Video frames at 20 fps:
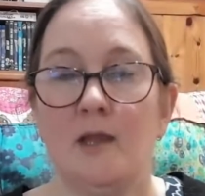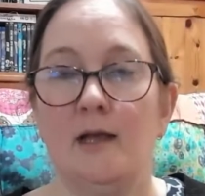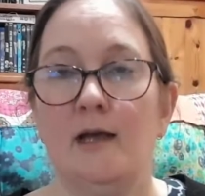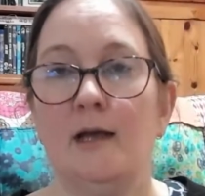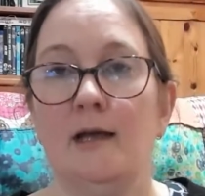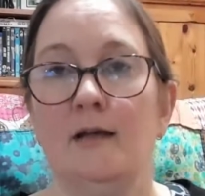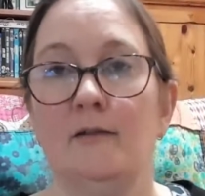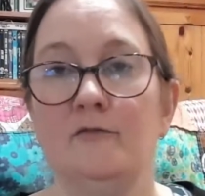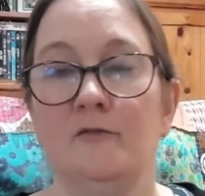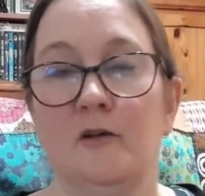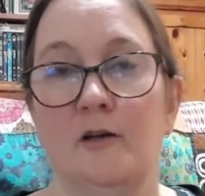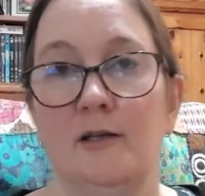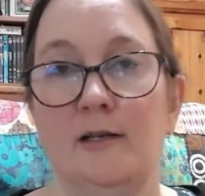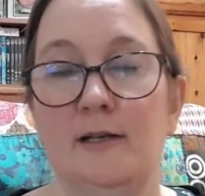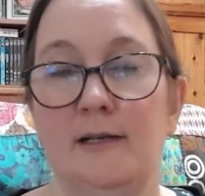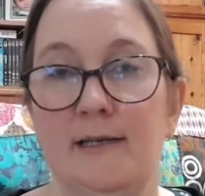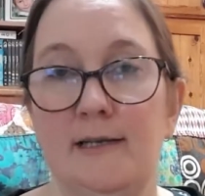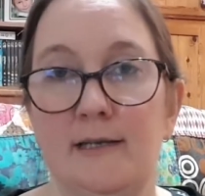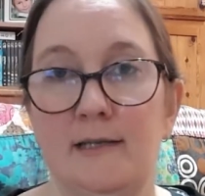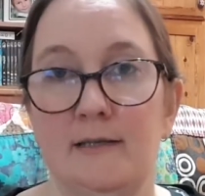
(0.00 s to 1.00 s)
And
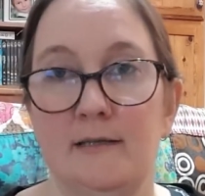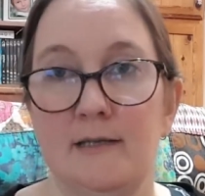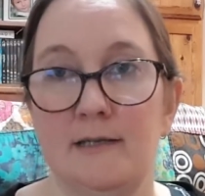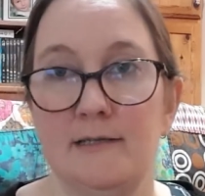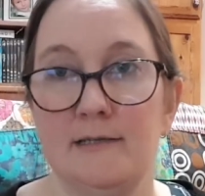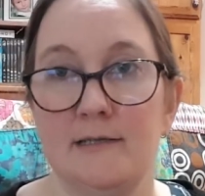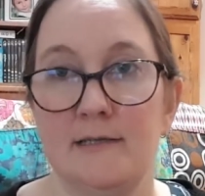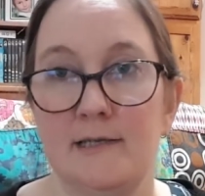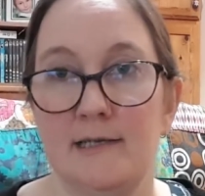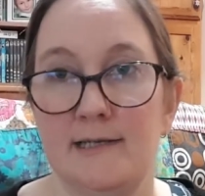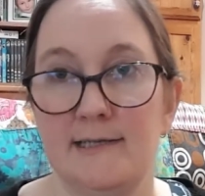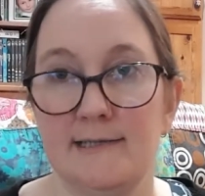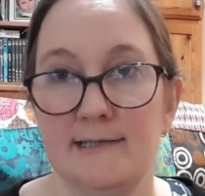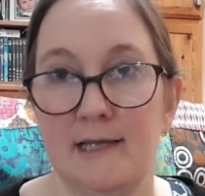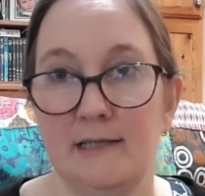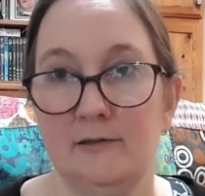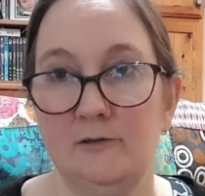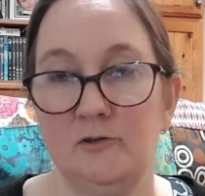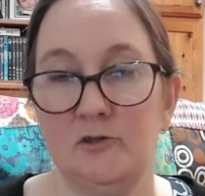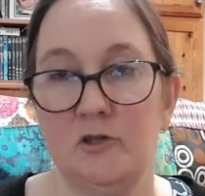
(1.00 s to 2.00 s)
finally there's the
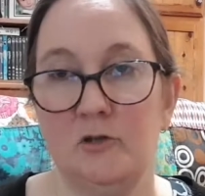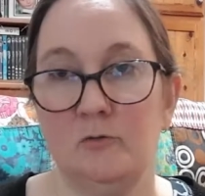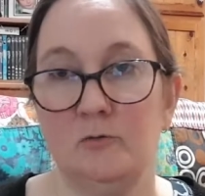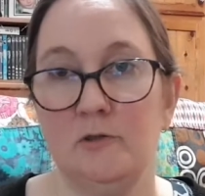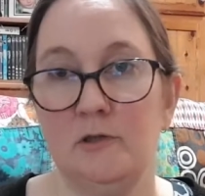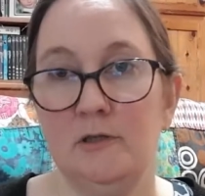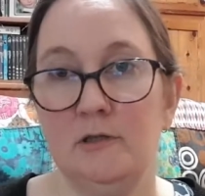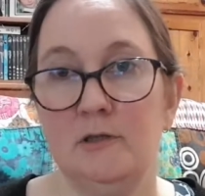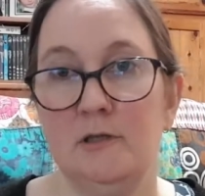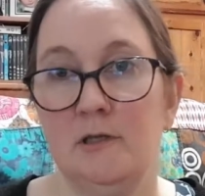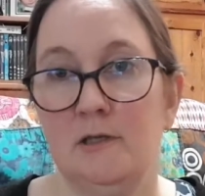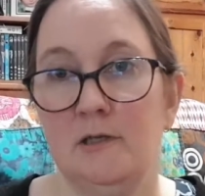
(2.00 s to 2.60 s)
saddle shoulder.